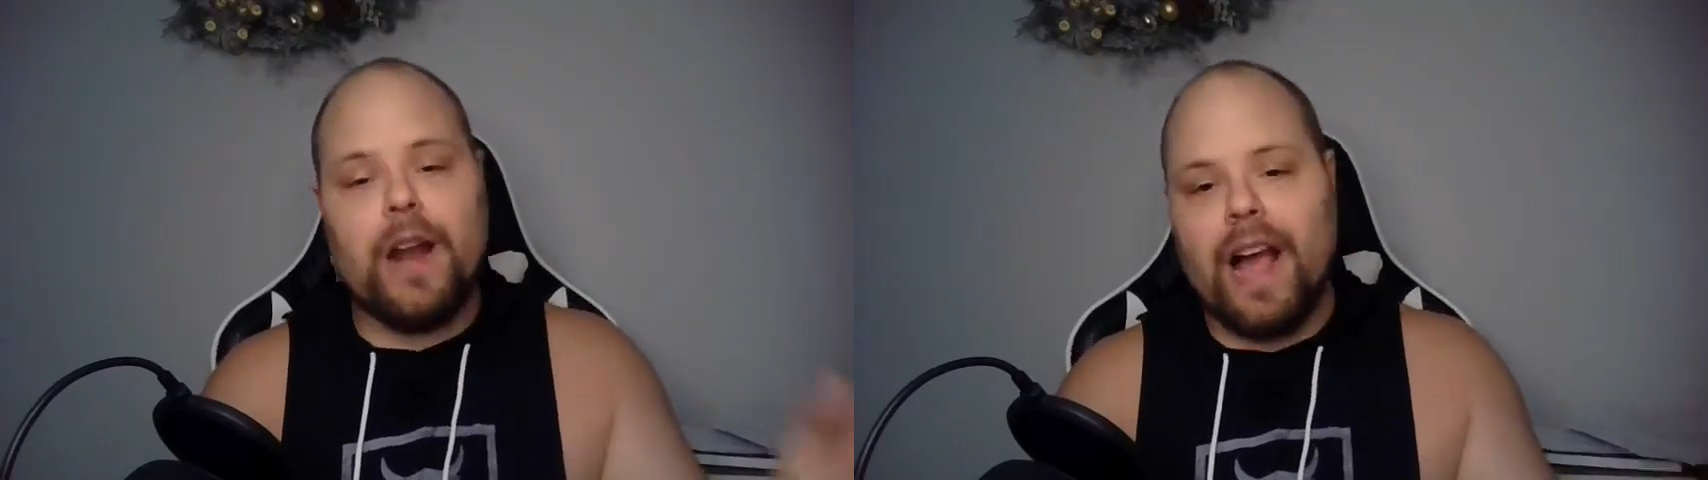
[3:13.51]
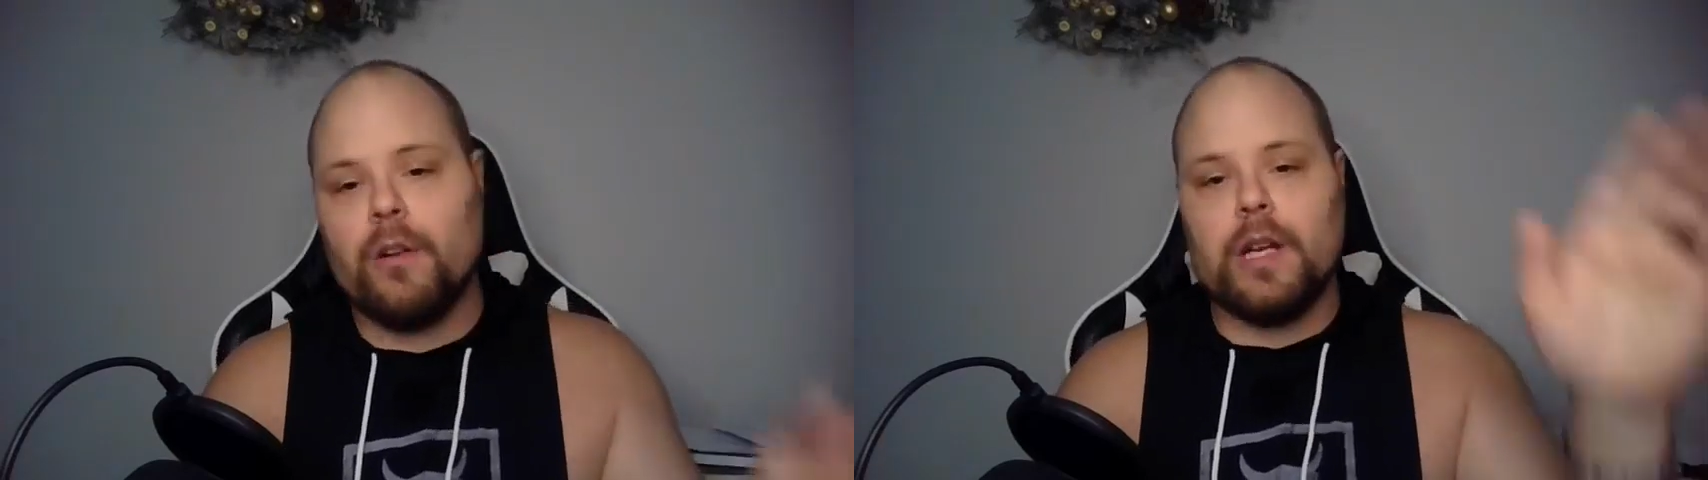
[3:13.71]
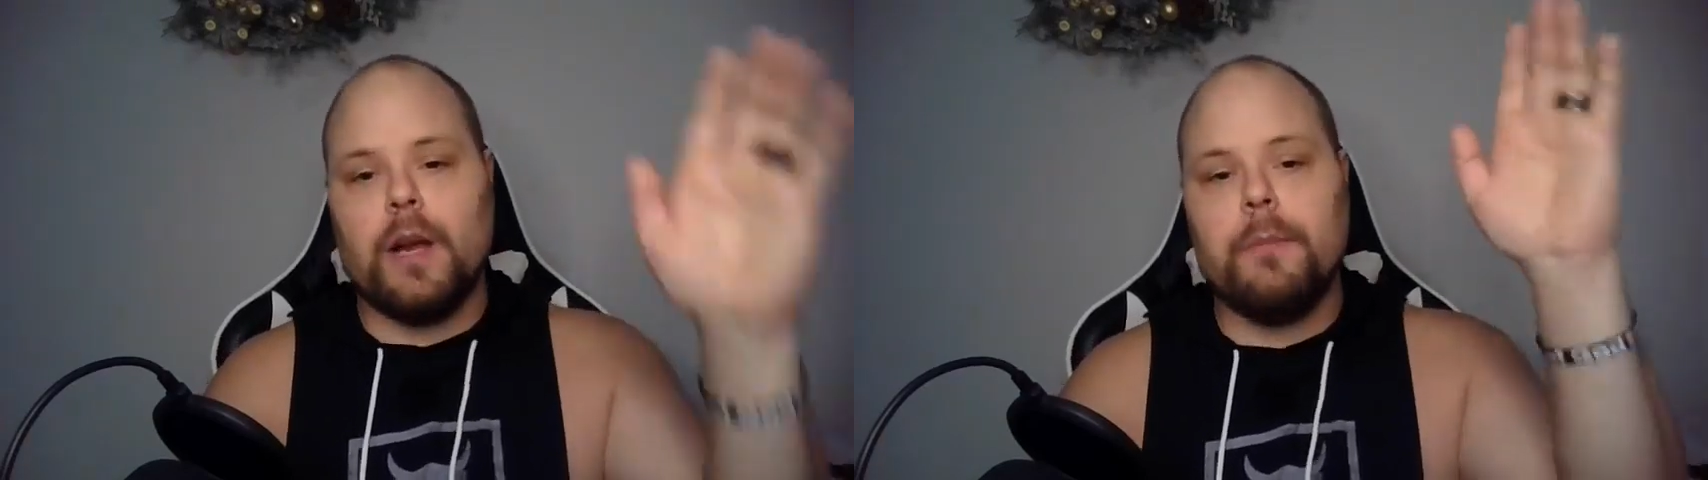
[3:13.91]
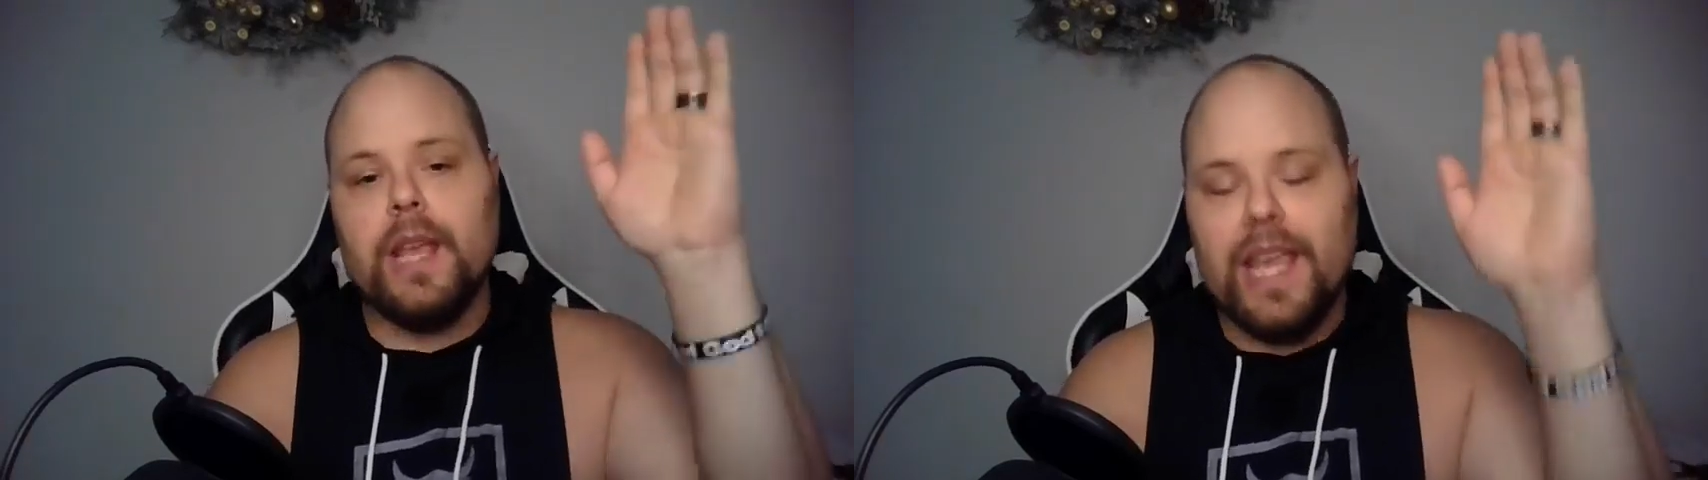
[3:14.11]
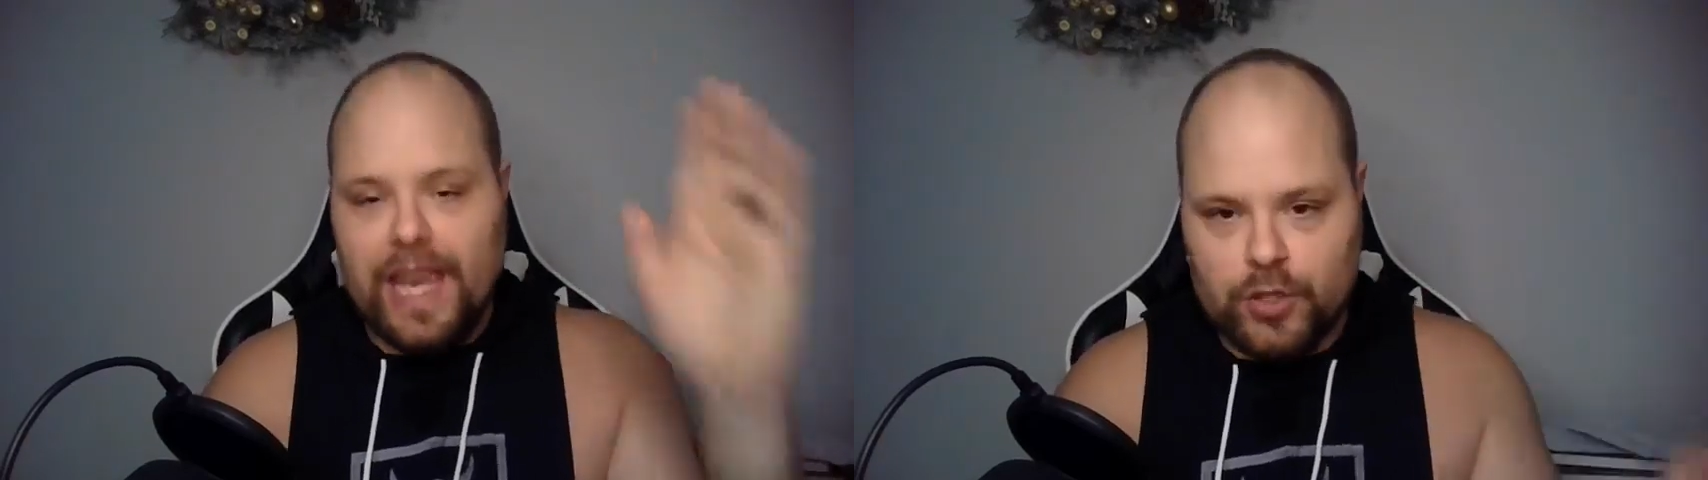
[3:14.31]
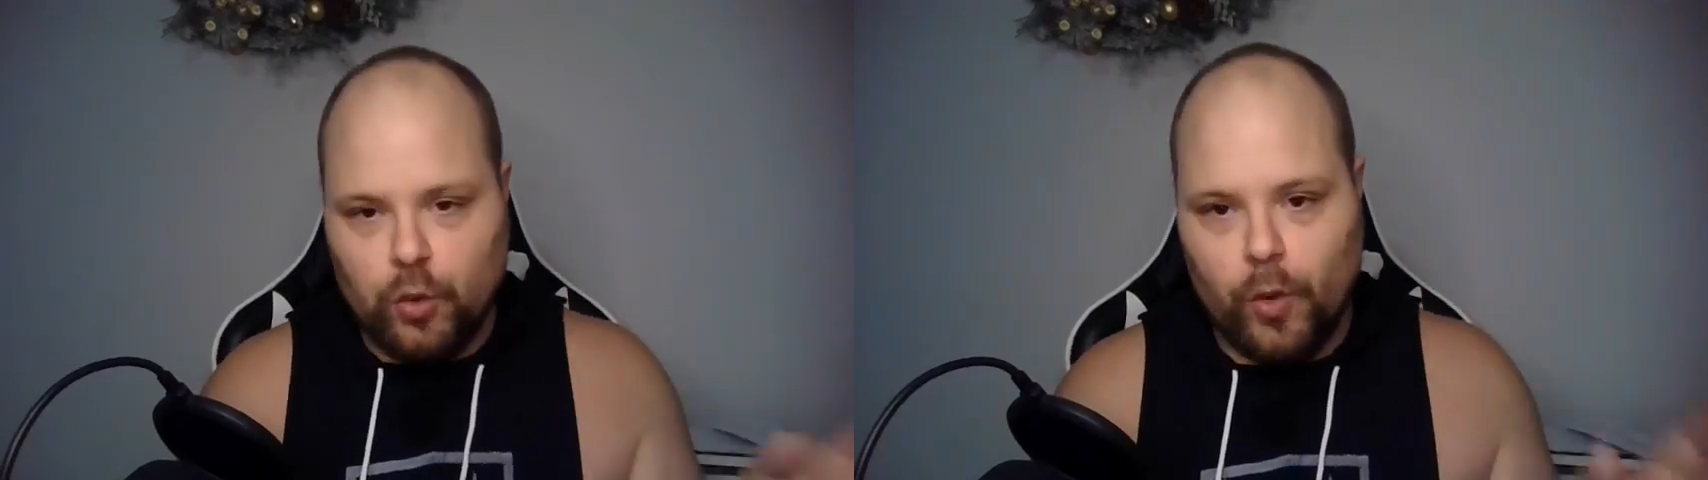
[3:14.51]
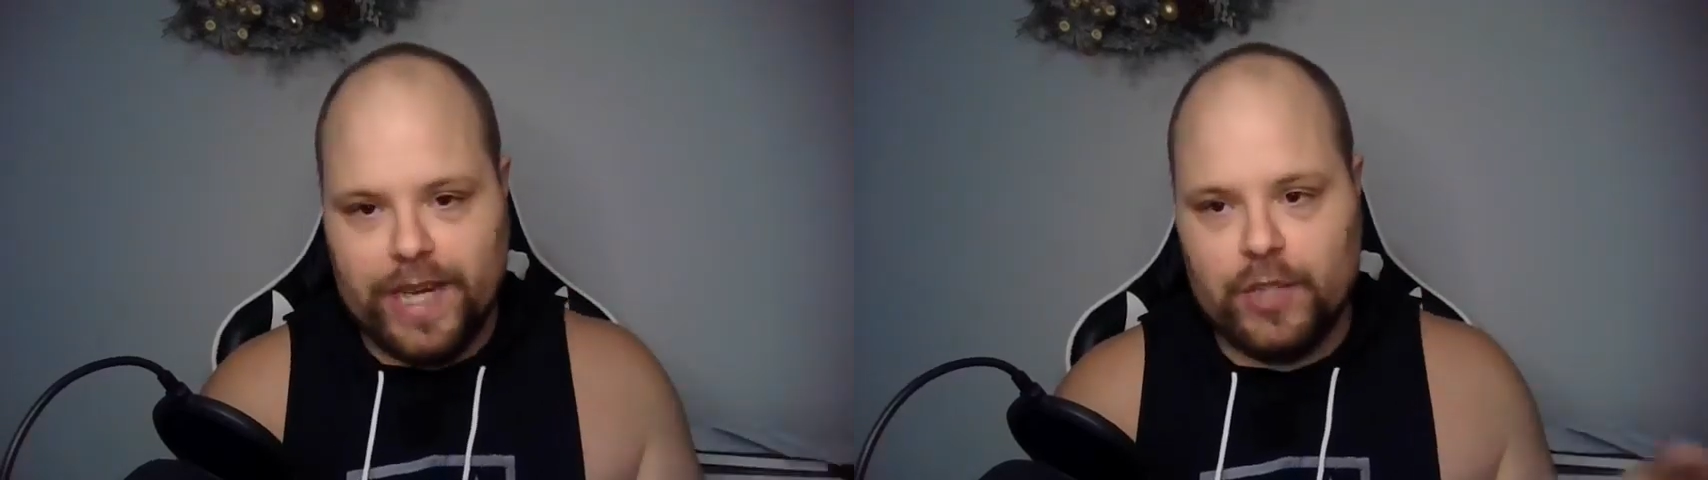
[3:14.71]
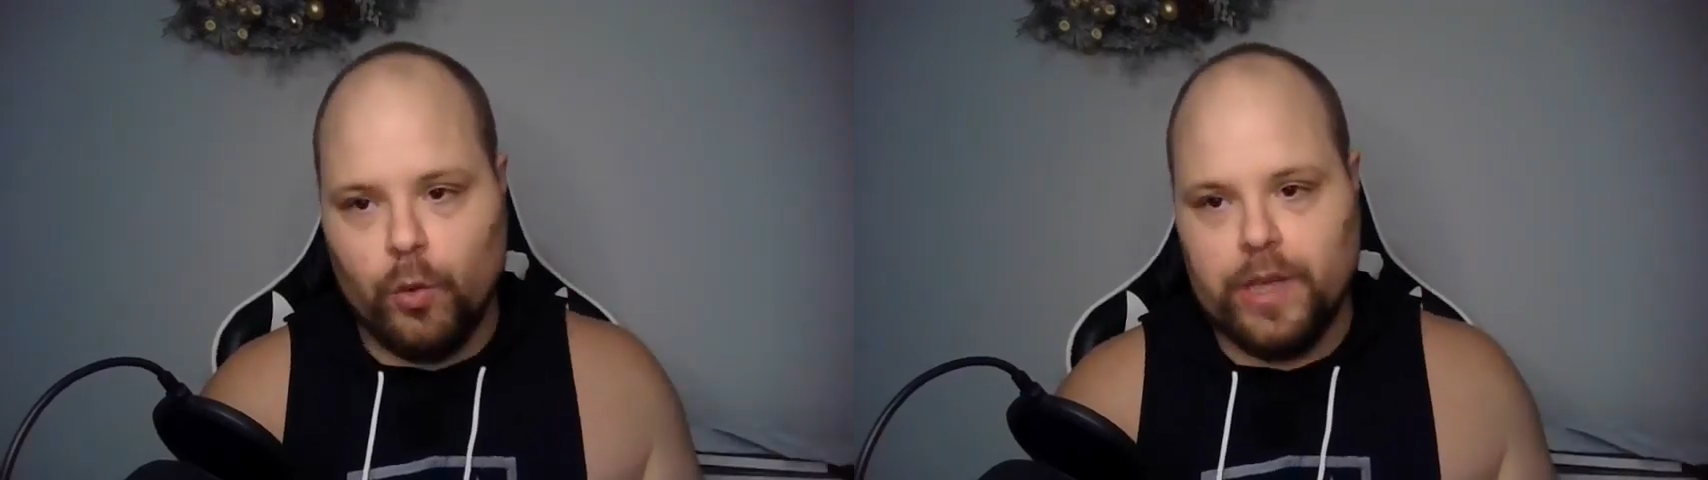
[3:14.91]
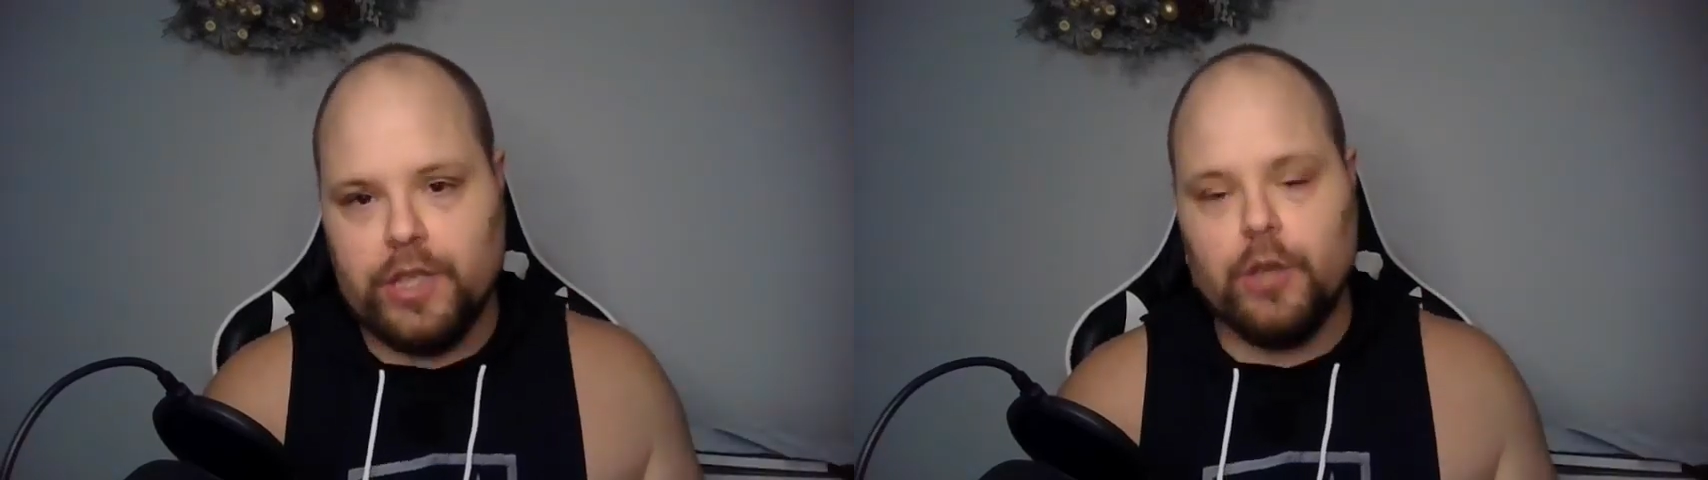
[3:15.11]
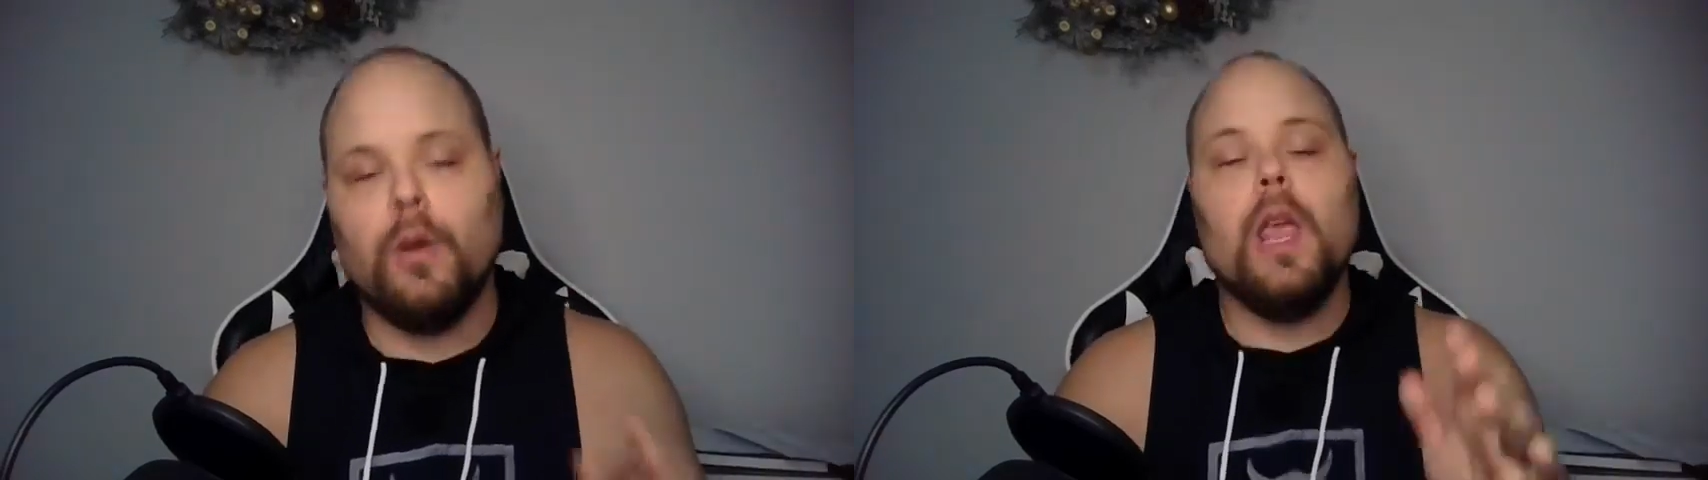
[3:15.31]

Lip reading: outcome in 2022.